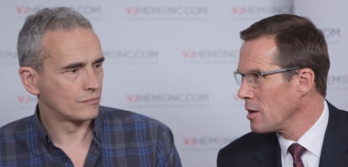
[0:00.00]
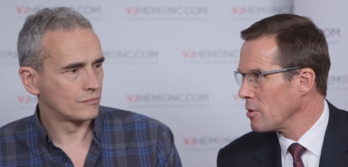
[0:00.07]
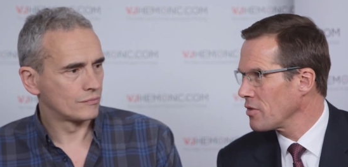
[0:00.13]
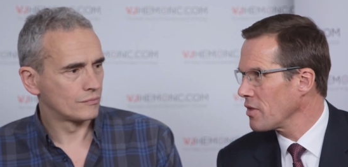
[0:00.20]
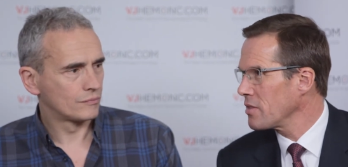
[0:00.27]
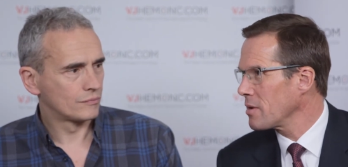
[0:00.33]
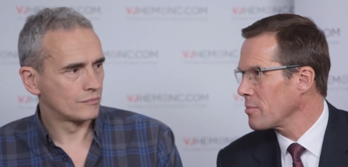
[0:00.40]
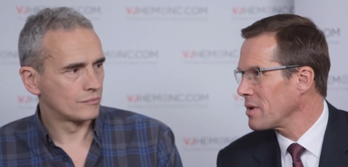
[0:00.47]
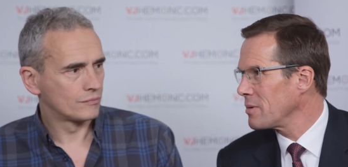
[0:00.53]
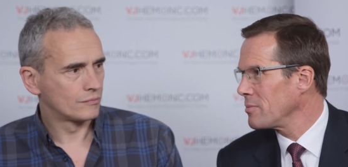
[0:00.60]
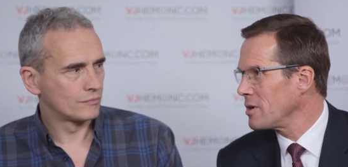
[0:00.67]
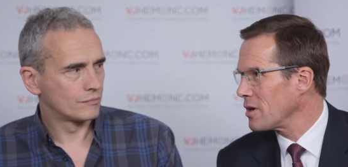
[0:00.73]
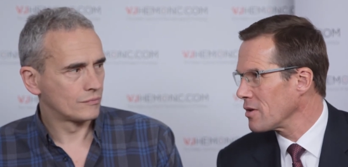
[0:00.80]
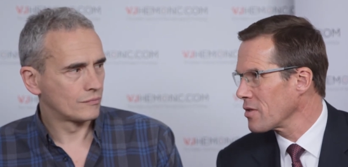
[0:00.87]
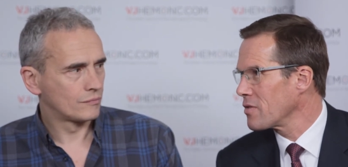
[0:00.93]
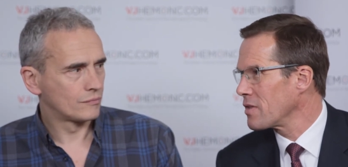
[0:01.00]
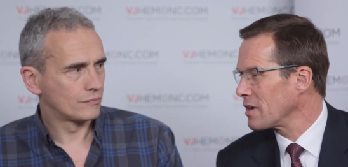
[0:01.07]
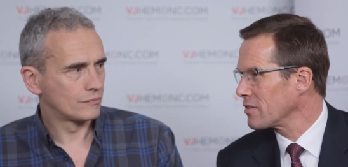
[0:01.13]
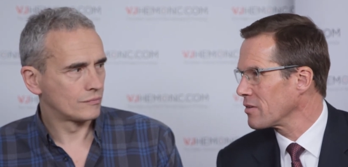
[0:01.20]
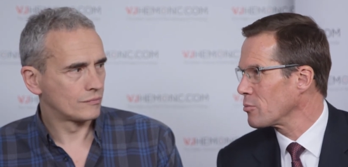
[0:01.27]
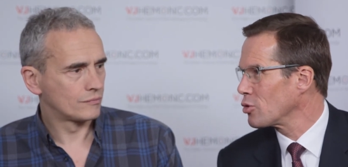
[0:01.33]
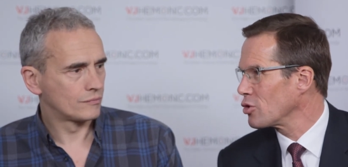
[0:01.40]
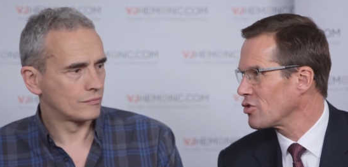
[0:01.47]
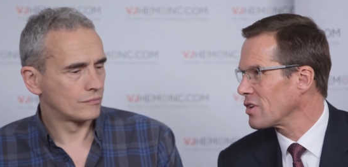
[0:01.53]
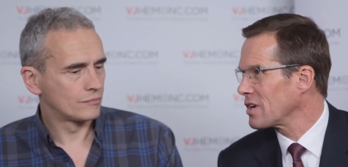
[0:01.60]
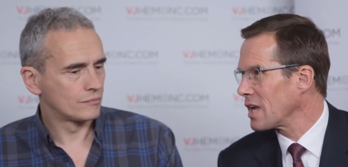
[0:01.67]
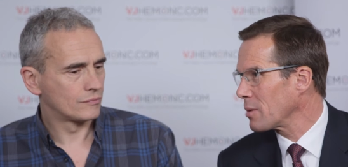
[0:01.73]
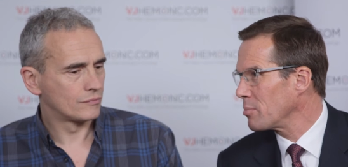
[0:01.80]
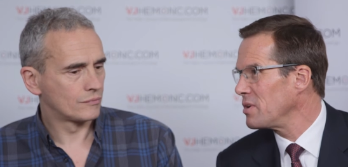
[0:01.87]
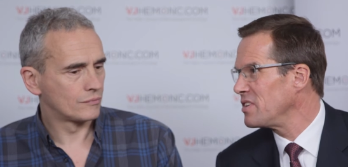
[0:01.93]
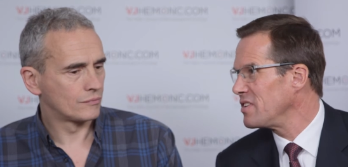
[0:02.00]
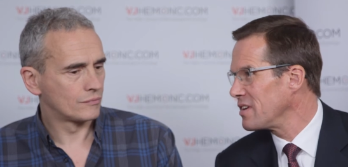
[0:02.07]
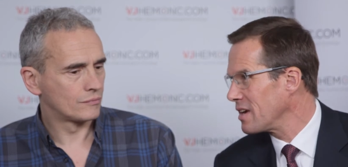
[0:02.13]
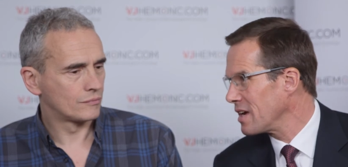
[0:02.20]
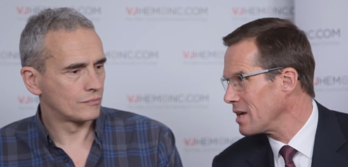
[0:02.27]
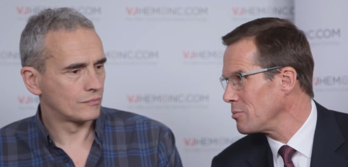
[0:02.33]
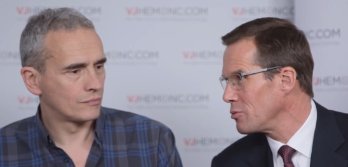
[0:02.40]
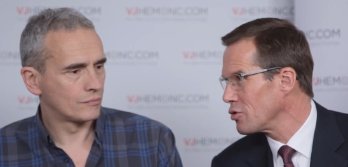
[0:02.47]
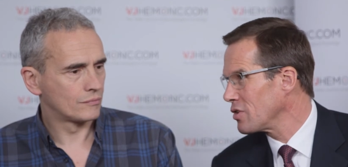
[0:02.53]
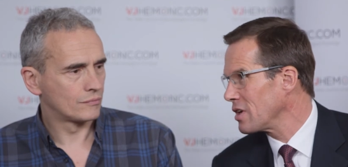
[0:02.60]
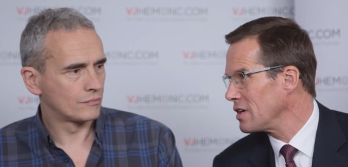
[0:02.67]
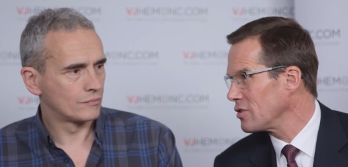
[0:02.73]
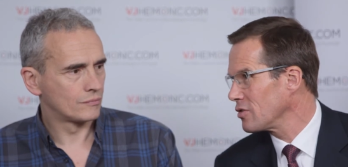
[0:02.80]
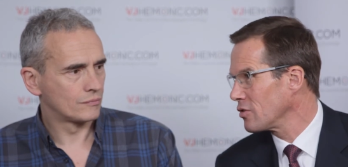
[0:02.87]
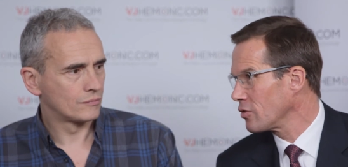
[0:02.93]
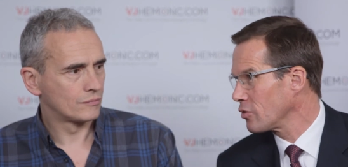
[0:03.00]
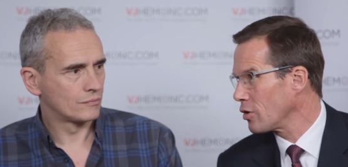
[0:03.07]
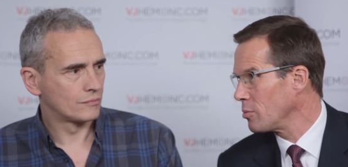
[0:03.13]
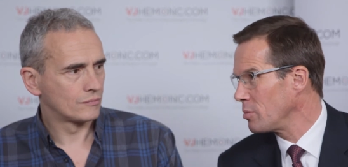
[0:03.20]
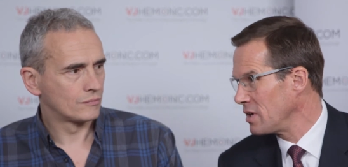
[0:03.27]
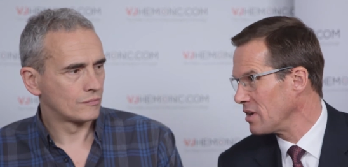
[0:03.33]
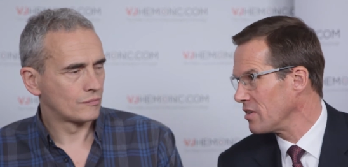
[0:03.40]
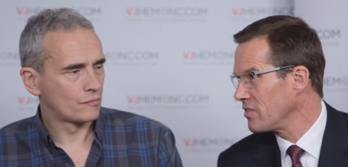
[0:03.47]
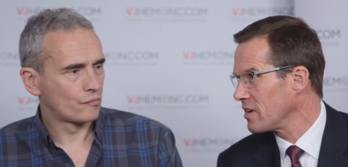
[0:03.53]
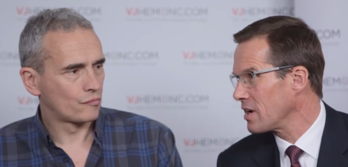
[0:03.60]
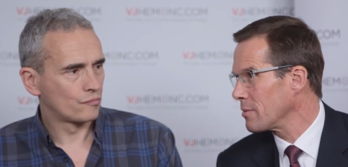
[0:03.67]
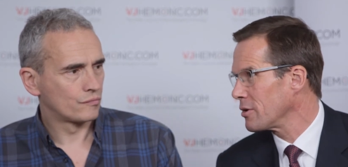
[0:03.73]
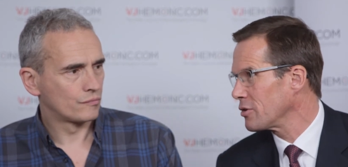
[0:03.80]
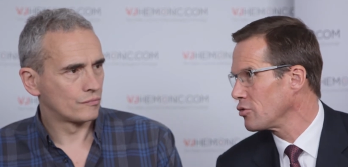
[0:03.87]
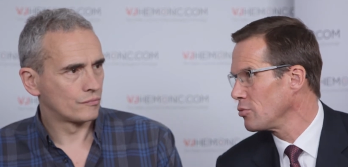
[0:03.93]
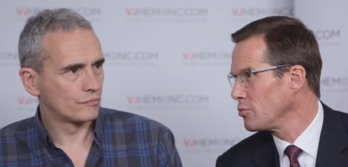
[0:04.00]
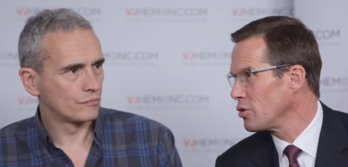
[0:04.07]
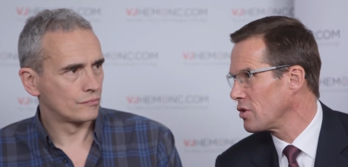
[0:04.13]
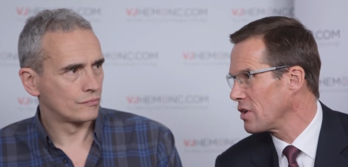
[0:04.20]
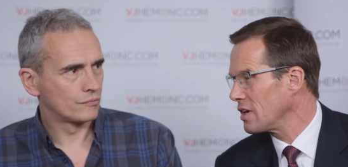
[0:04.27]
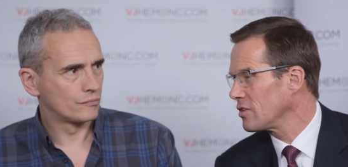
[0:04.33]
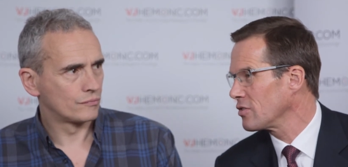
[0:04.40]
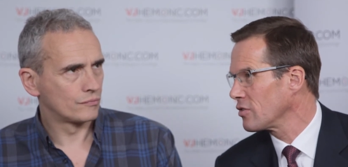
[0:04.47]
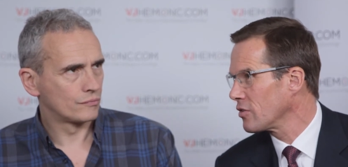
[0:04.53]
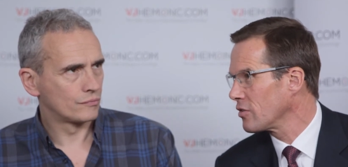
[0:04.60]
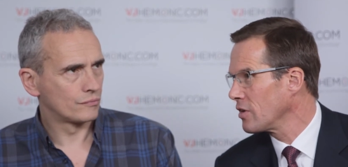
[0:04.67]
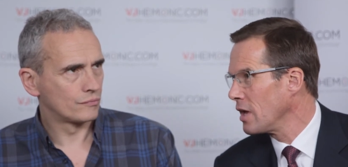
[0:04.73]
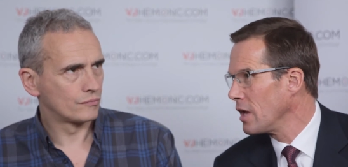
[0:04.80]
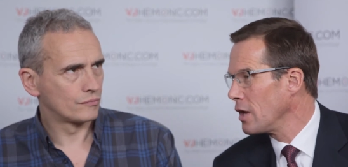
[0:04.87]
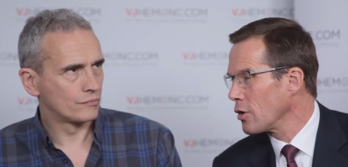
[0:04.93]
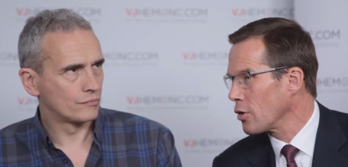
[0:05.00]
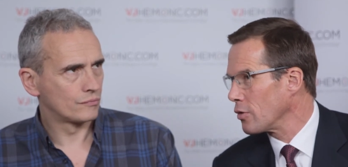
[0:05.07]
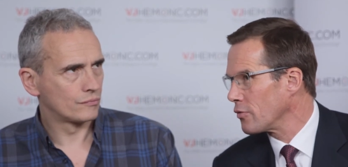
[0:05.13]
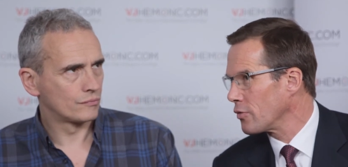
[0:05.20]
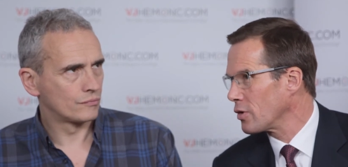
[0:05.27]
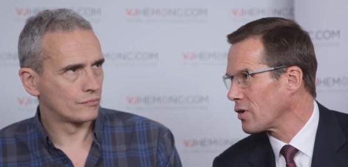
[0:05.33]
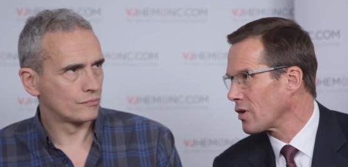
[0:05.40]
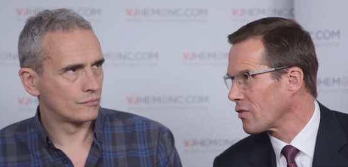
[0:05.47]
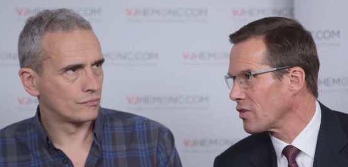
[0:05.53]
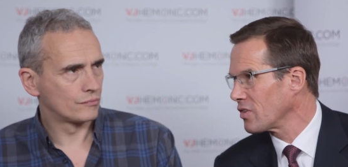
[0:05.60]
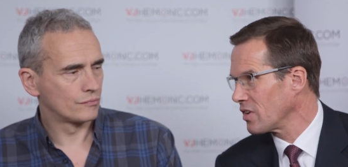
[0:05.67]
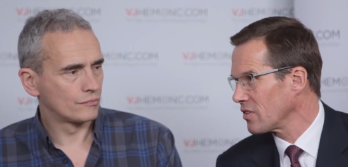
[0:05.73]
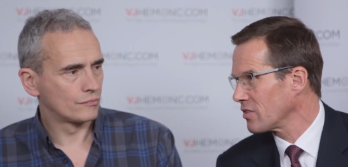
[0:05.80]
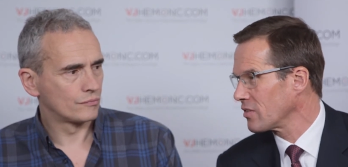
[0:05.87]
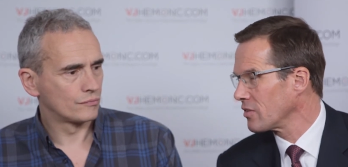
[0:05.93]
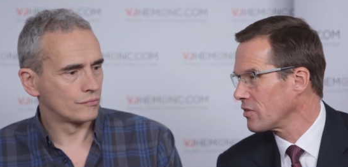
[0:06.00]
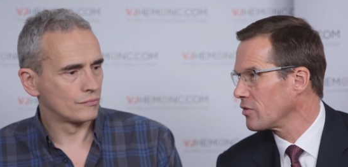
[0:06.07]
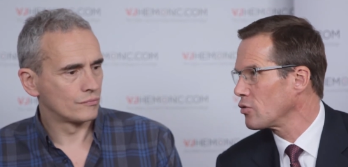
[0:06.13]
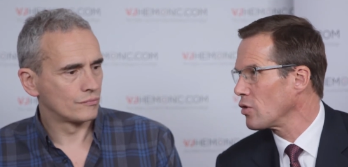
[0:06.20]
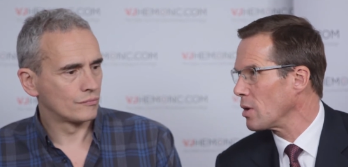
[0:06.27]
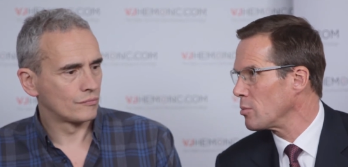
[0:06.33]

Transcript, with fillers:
Speaker 1: But then there may be other things emerging like BTK mutations or PLC gamma-2 mutations conferring resistance to